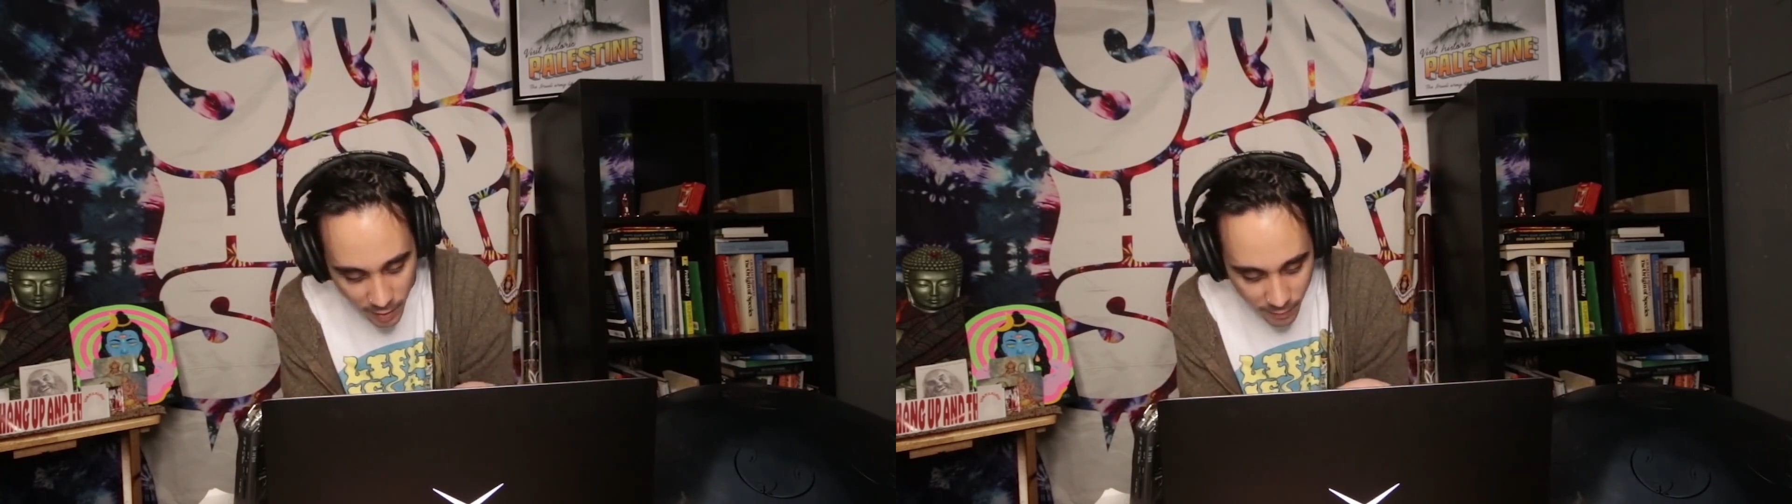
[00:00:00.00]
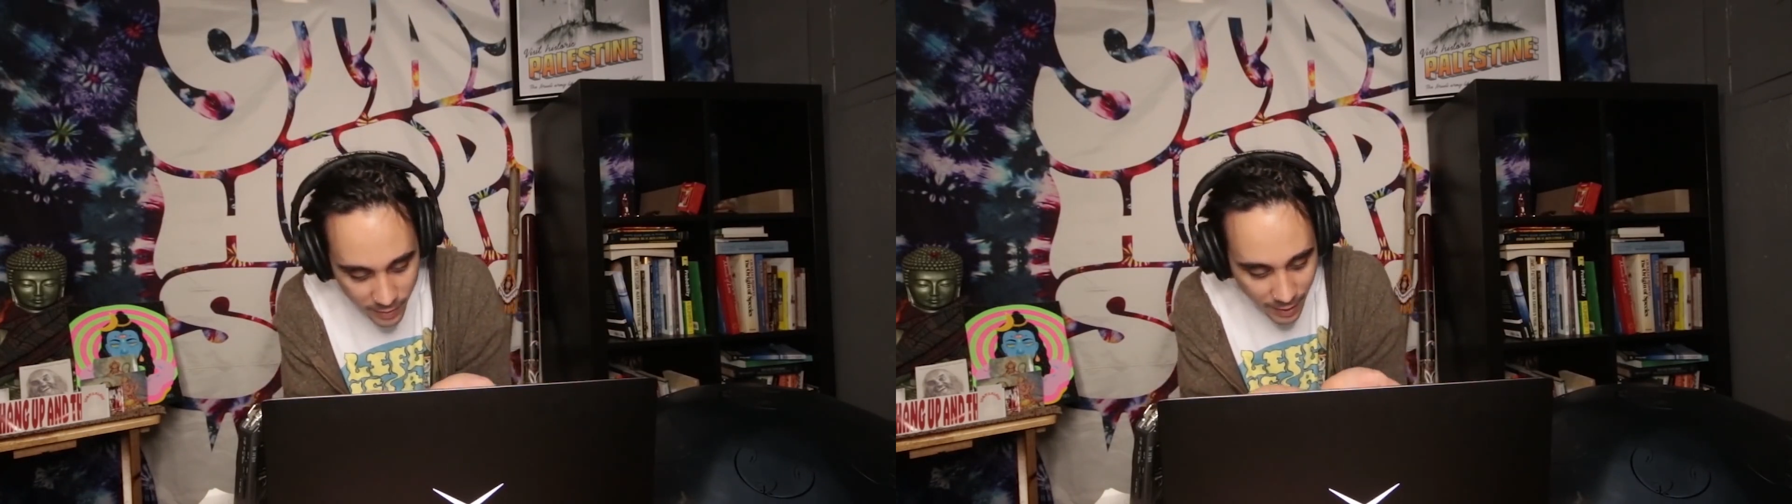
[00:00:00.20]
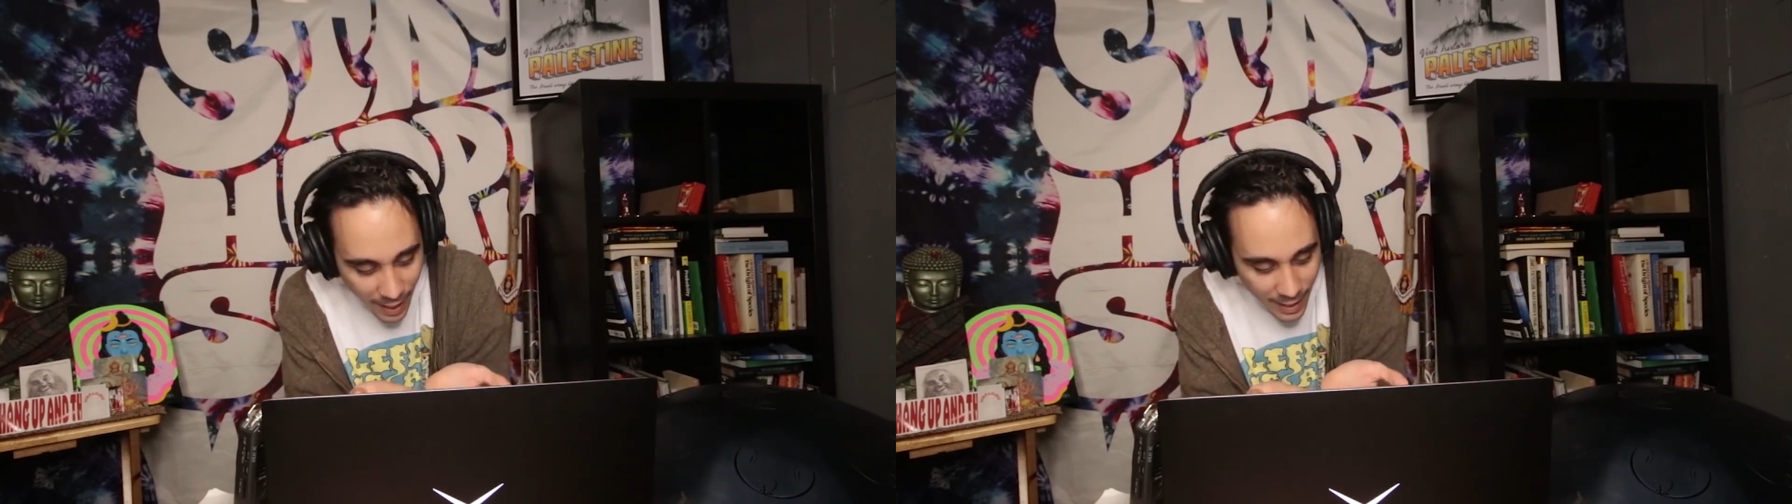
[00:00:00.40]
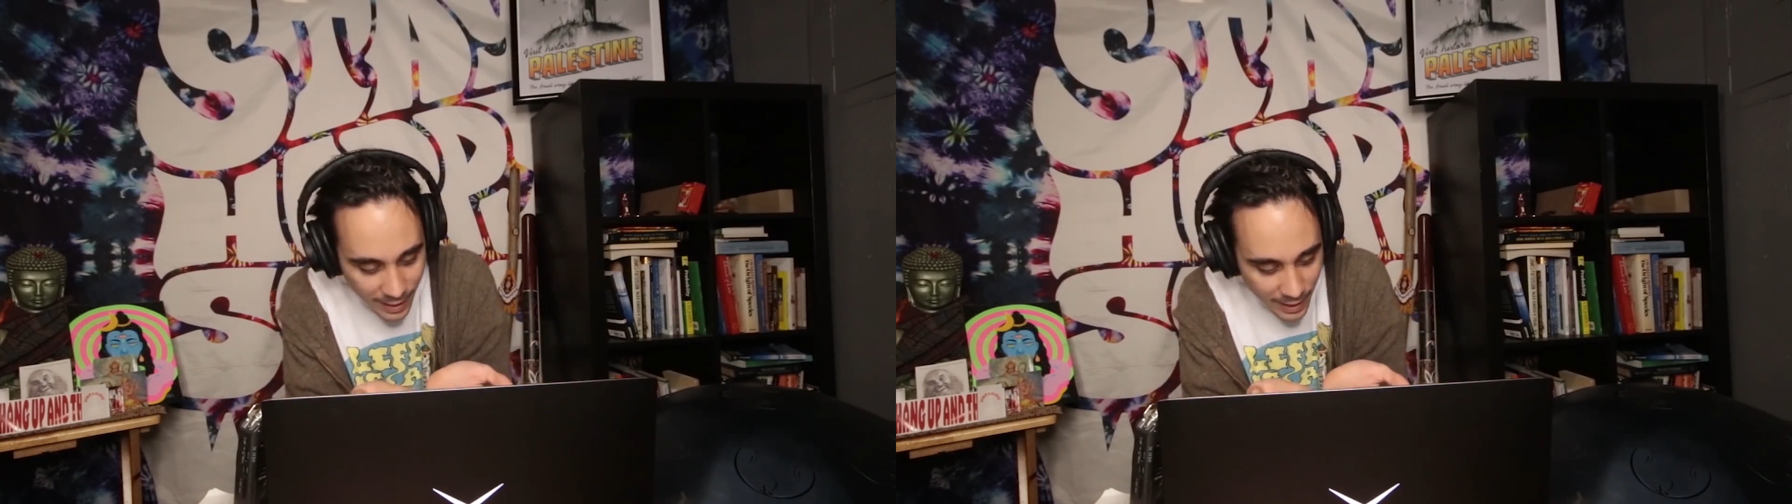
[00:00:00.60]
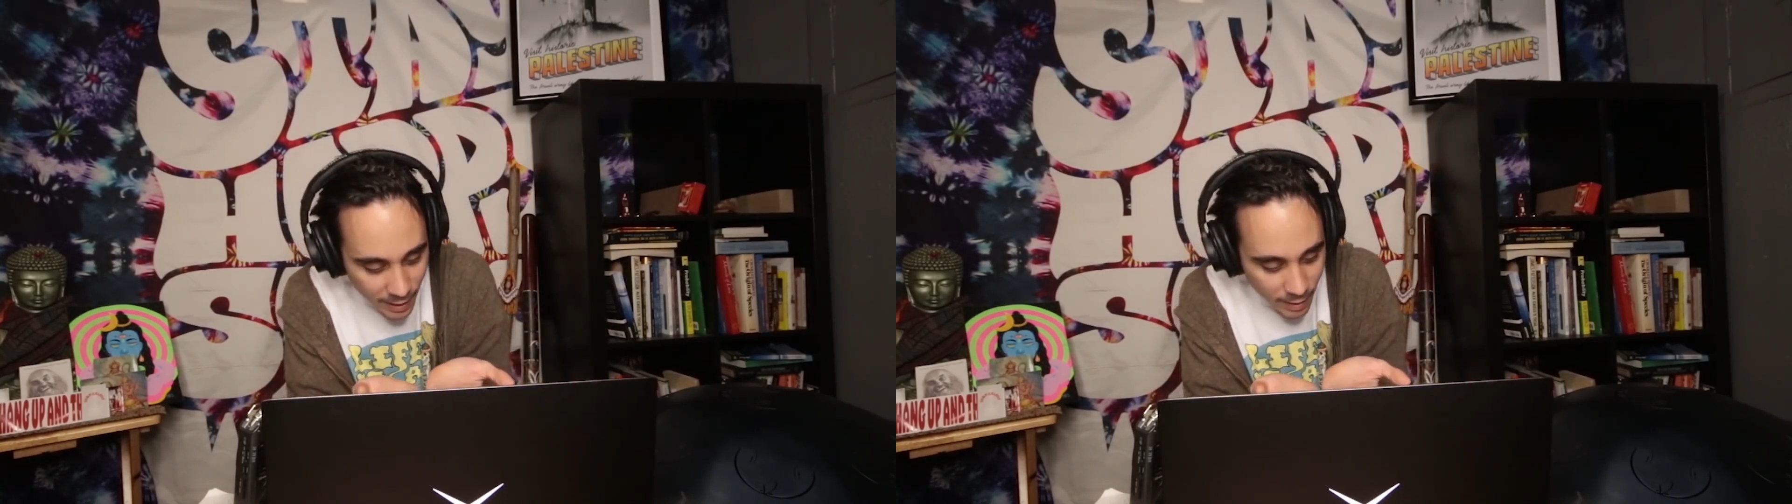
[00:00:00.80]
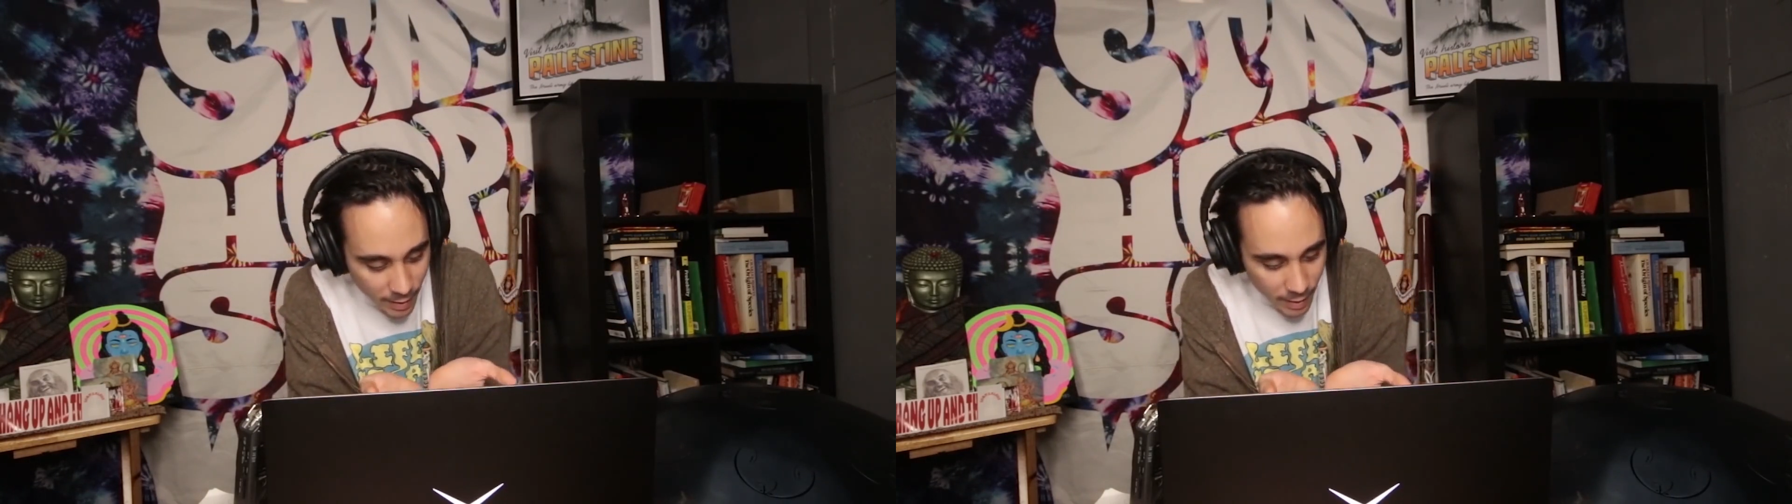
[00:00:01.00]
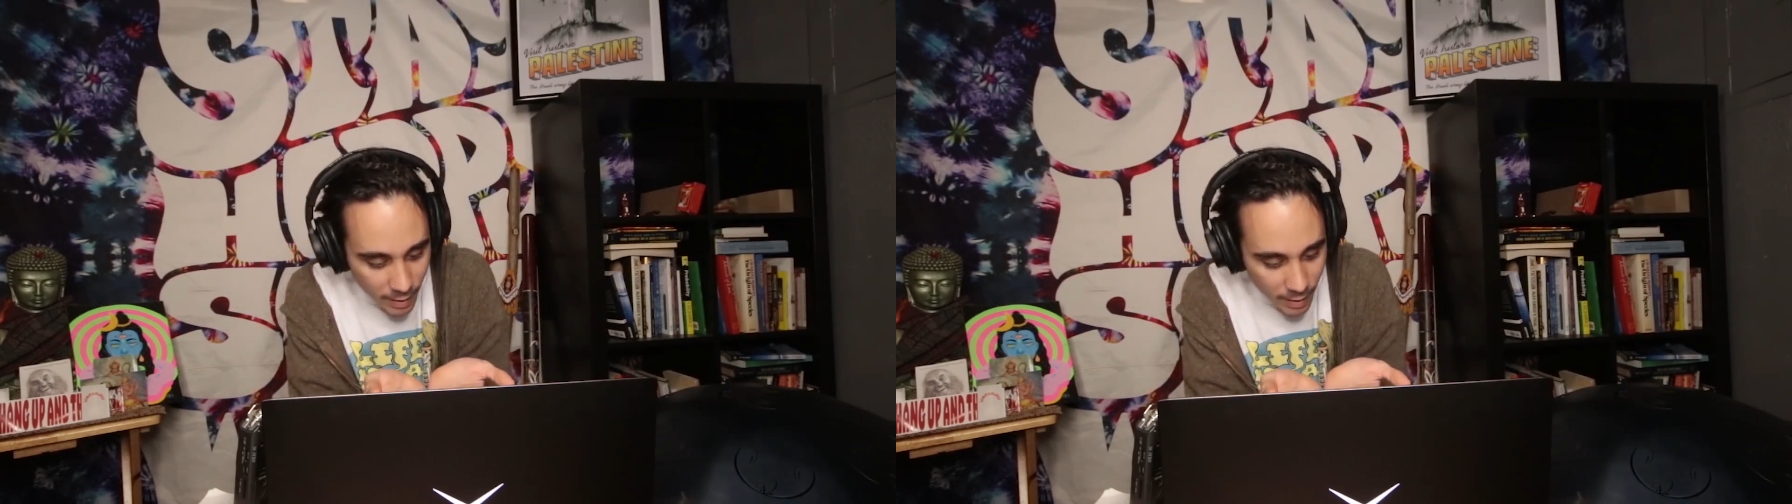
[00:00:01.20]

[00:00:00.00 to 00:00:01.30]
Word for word: pit of tiny